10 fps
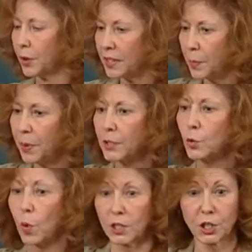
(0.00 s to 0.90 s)
It depends
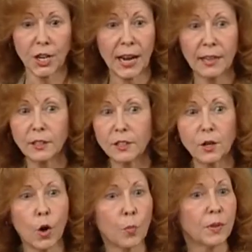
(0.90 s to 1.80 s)
on what channels
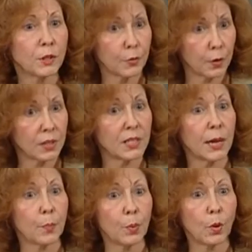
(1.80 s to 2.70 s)
it opens, for
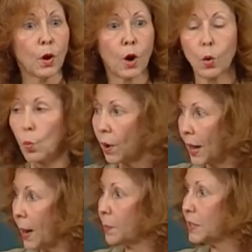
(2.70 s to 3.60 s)
example, or what
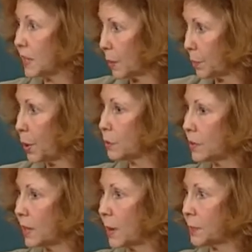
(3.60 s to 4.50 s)
happens in that
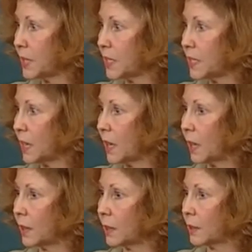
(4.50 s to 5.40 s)
postsynaptic
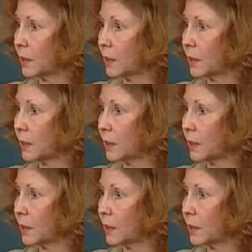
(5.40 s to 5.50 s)
cell.